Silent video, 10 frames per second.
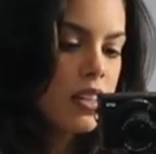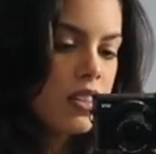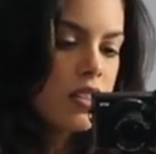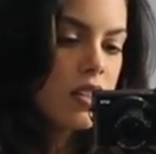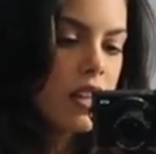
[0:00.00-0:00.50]

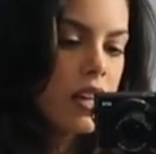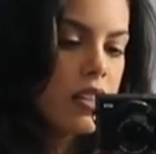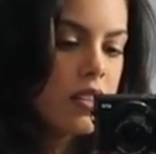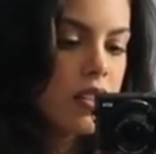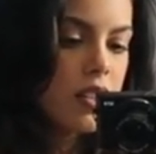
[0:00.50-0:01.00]
Just a
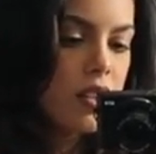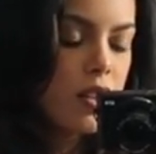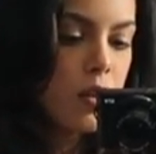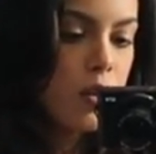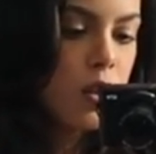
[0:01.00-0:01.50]
nice
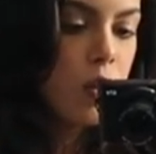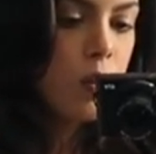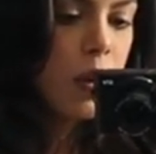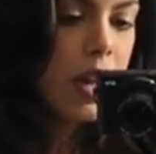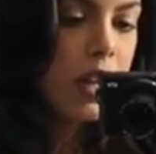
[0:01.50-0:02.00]
little cute
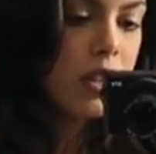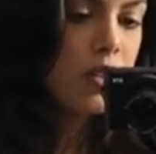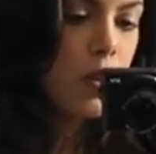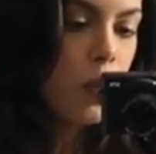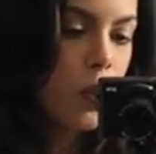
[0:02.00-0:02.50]
way
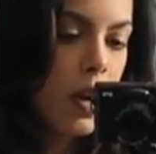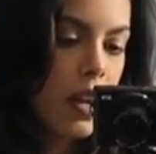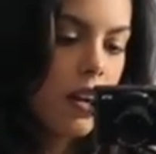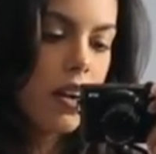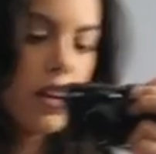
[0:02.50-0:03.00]
to
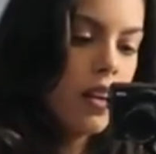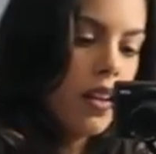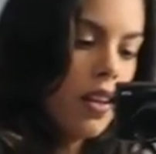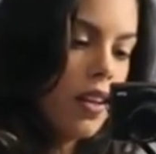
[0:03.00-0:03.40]
wear